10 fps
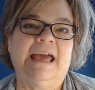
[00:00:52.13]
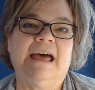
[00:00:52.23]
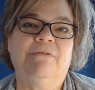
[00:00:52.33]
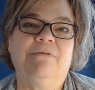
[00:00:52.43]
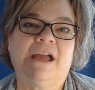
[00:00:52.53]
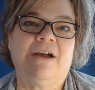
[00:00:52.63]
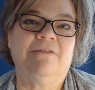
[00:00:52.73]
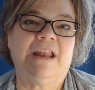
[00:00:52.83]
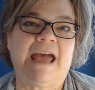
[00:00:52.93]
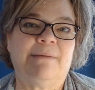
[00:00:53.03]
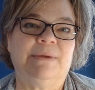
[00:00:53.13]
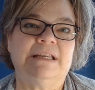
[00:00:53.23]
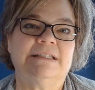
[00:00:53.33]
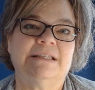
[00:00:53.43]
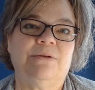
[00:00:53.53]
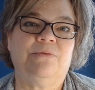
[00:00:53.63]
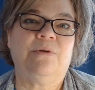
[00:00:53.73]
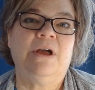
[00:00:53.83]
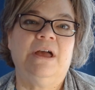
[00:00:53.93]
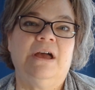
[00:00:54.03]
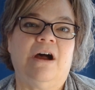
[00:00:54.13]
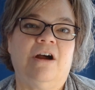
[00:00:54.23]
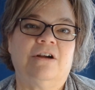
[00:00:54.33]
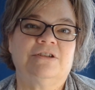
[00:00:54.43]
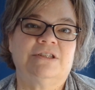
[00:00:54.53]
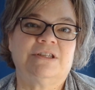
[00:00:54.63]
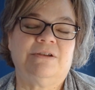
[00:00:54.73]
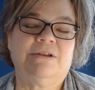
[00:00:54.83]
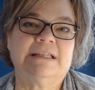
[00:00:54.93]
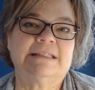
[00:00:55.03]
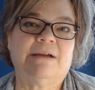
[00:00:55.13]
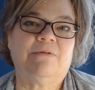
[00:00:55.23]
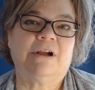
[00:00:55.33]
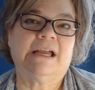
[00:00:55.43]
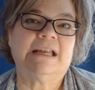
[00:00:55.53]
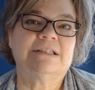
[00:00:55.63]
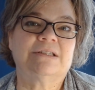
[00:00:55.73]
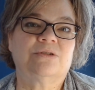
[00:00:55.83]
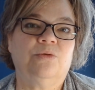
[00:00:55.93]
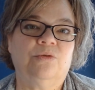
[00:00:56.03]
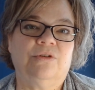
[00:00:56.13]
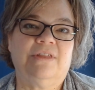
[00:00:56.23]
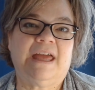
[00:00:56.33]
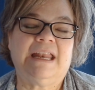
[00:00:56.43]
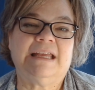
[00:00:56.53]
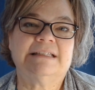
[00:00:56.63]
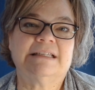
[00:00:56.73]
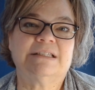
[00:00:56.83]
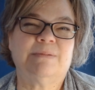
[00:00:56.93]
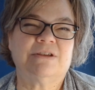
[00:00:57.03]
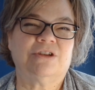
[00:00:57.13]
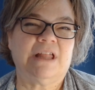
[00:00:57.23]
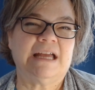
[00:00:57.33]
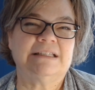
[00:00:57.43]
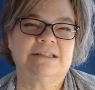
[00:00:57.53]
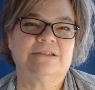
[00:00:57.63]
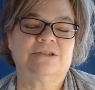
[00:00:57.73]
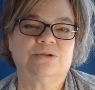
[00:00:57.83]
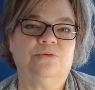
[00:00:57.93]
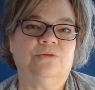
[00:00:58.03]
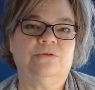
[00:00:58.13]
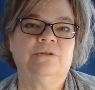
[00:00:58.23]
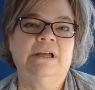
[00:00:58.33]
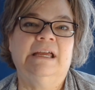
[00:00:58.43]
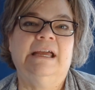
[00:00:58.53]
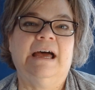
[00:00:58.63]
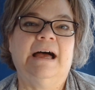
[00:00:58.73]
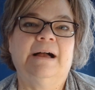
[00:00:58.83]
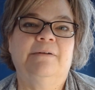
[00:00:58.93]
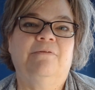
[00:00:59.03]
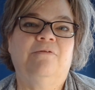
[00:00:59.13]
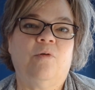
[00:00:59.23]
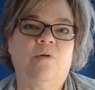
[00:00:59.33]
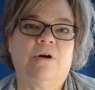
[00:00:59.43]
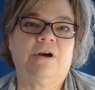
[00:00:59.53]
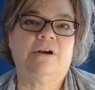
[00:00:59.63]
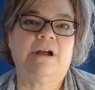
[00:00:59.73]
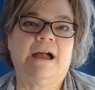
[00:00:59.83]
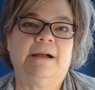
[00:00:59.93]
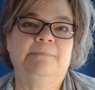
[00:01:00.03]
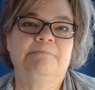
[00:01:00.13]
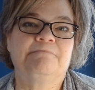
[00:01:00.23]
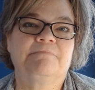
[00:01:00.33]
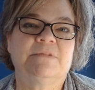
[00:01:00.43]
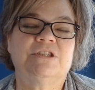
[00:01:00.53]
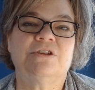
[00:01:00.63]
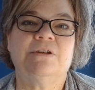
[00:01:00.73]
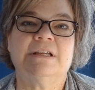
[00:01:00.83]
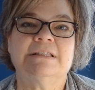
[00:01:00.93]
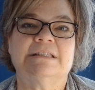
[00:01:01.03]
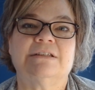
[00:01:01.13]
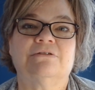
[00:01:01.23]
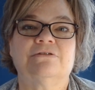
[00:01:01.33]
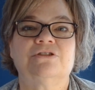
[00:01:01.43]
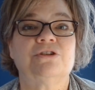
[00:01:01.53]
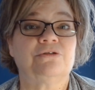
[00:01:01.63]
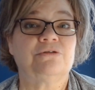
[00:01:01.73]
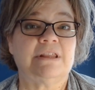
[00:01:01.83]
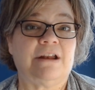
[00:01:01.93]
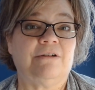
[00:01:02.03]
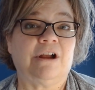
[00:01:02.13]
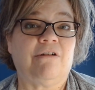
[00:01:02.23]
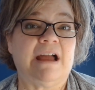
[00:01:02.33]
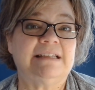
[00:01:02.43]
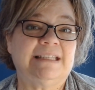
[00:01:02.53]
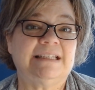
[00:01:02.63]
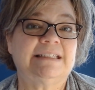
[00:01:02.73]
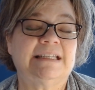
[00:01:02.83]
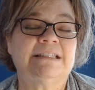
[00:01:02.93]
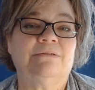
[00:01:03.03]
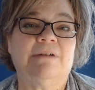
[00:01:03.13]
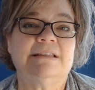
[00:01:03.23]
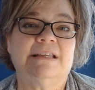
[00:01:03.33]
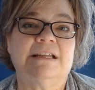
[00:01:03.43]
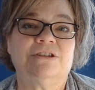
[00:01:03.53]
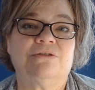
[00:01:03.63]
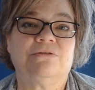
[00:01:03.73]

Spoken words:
when COVID happened. So our students, I work at a school that is a specialized school for students or children that are in crisis. It's a residential